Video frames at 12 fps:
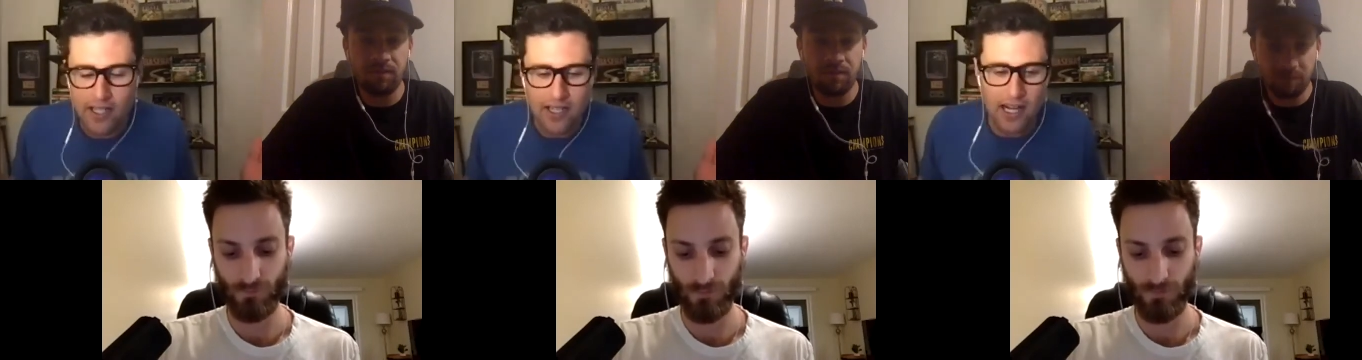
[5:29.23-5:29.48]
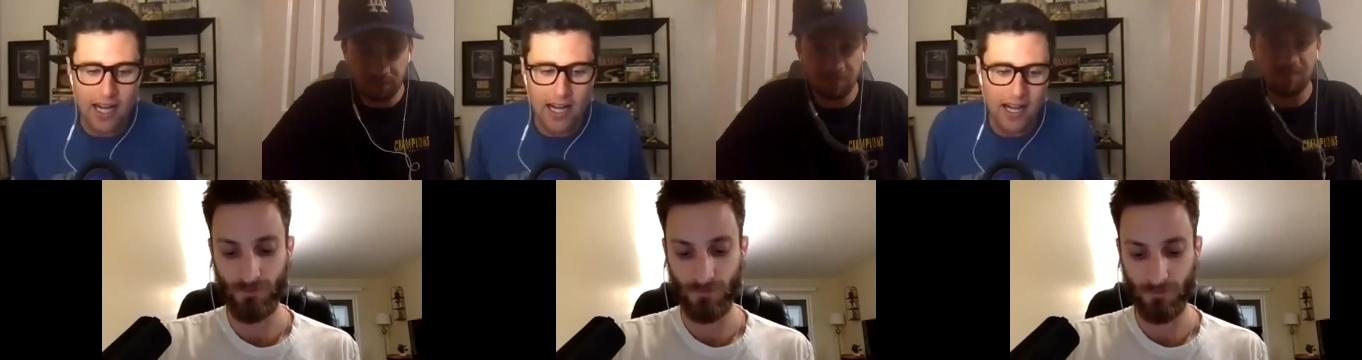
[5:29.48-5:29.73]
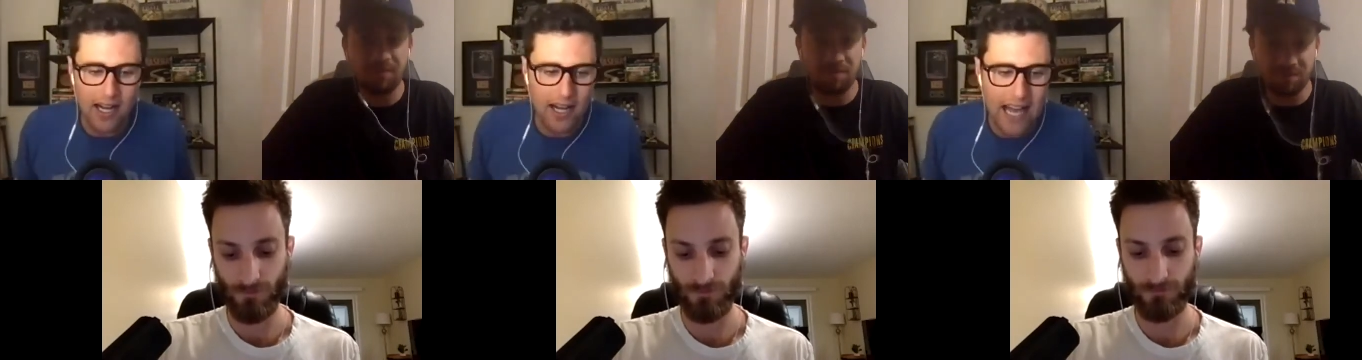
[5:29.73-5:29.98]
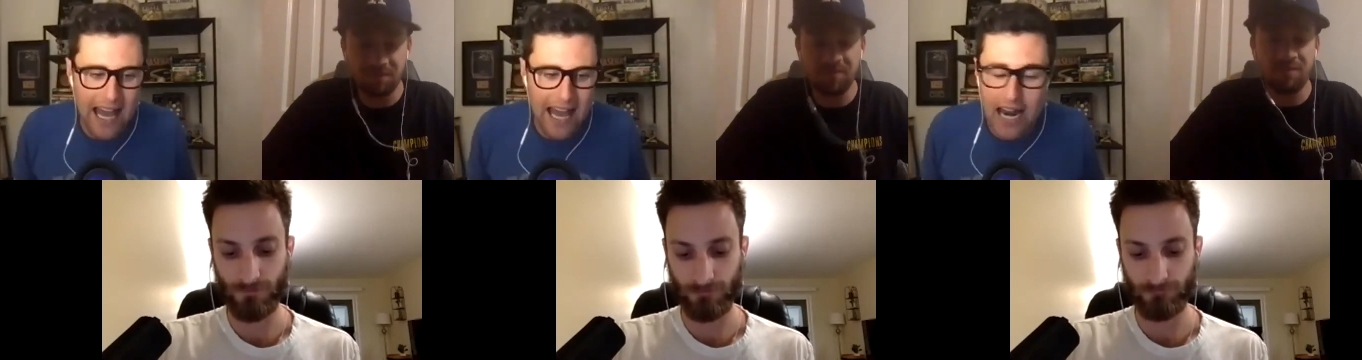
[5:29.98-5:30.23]
Speaker 1: Uh,
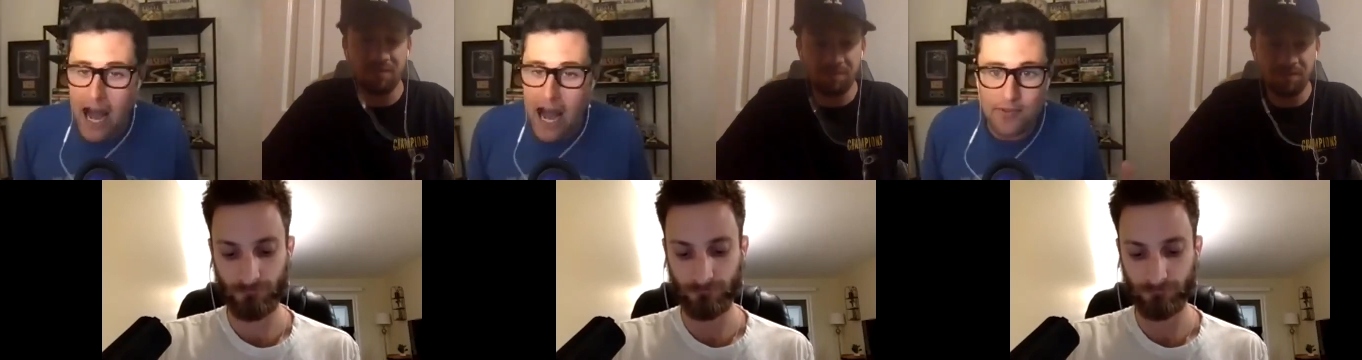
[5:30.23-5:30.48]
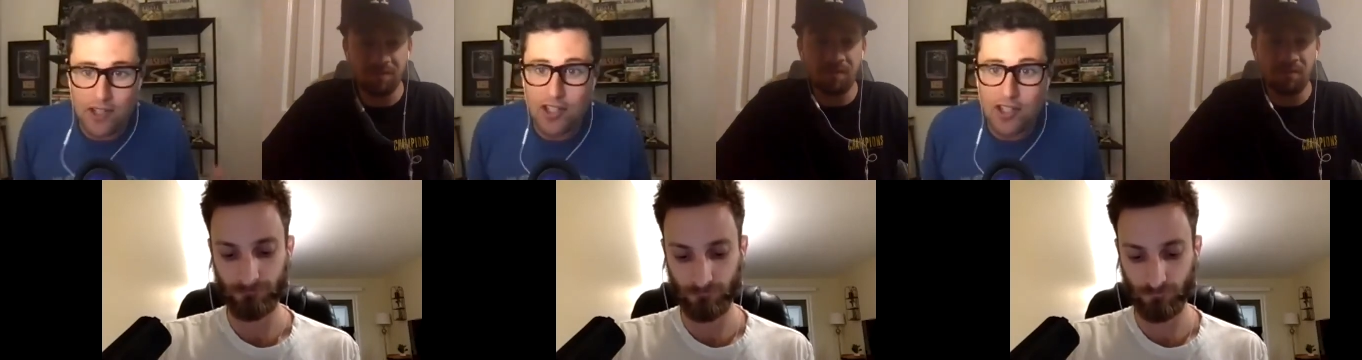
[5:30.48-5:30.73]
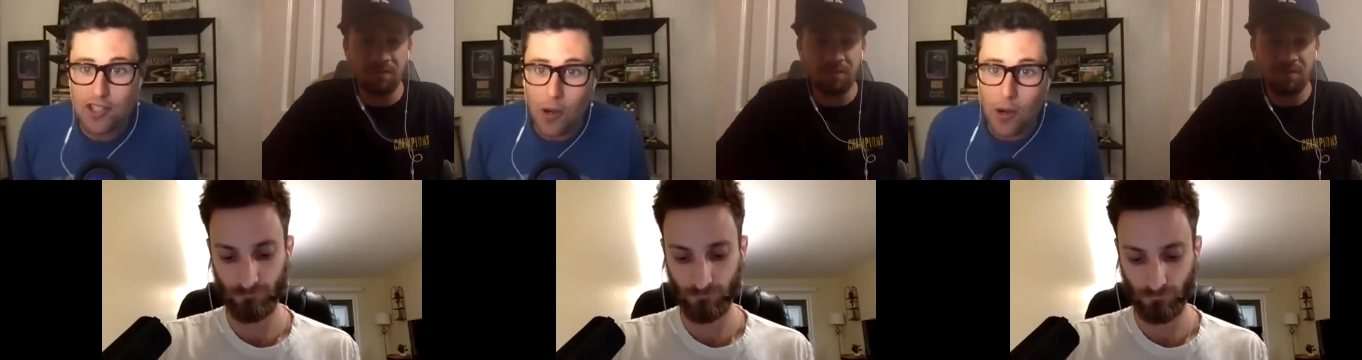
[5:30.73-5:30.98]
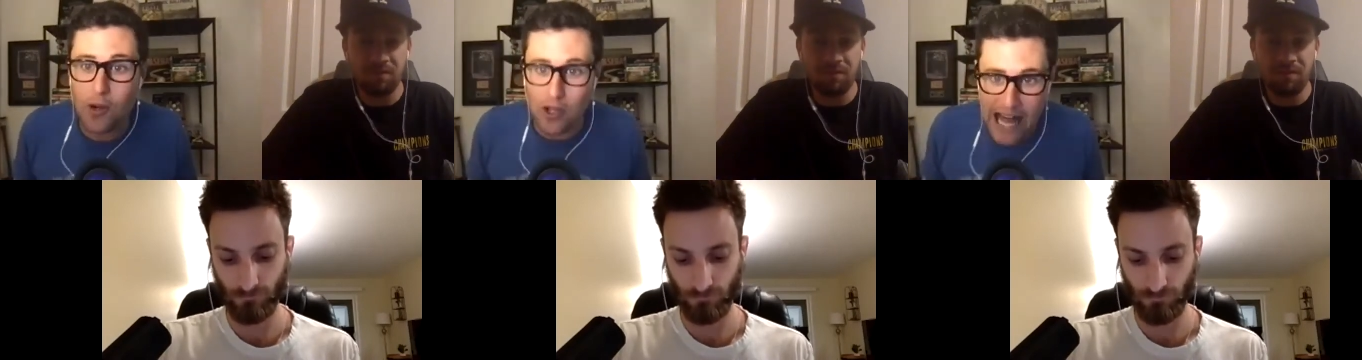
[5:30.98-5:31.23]
and I'm just so
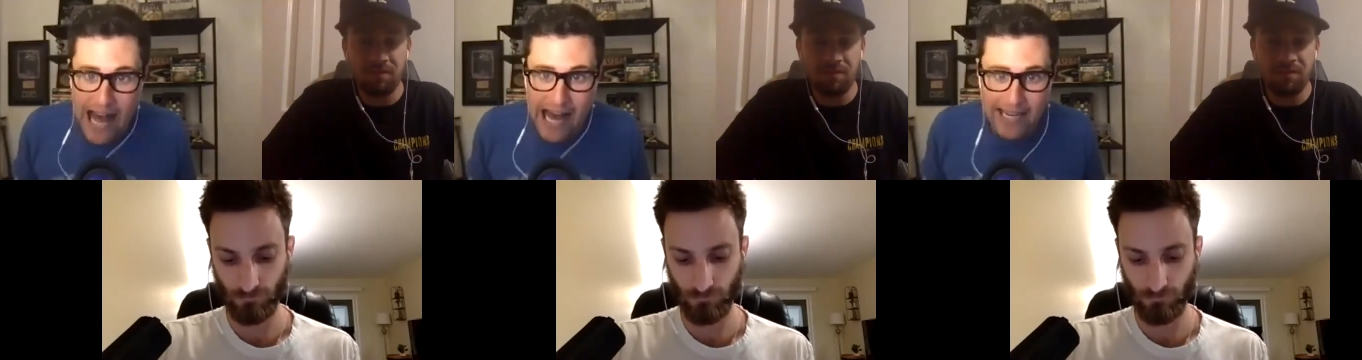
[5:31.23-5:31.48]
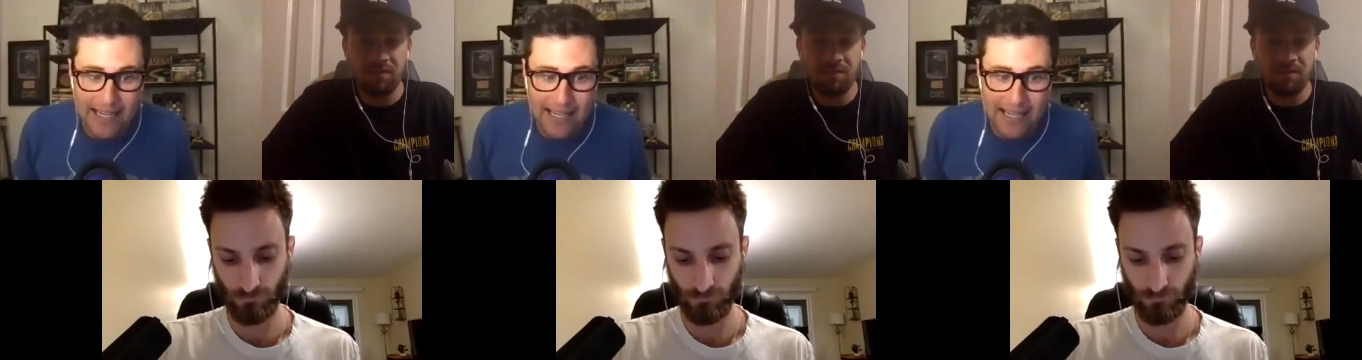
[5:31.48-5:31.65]
glad